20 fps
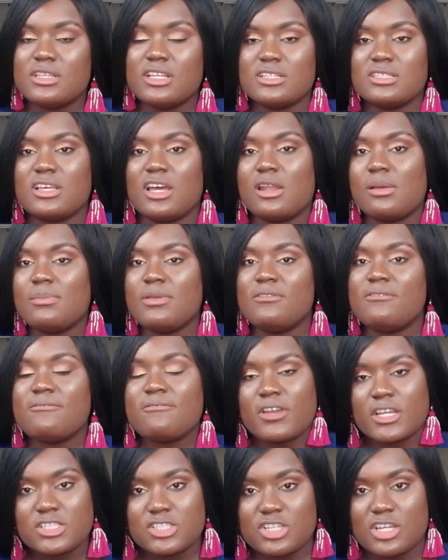There's going to be
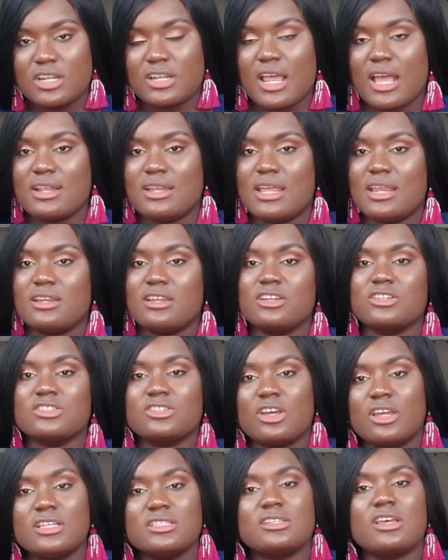friction, and then
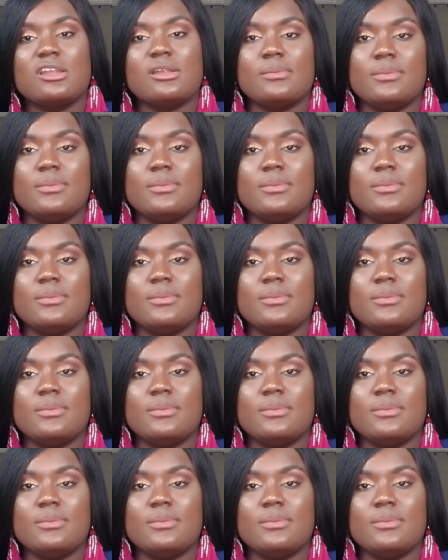it's going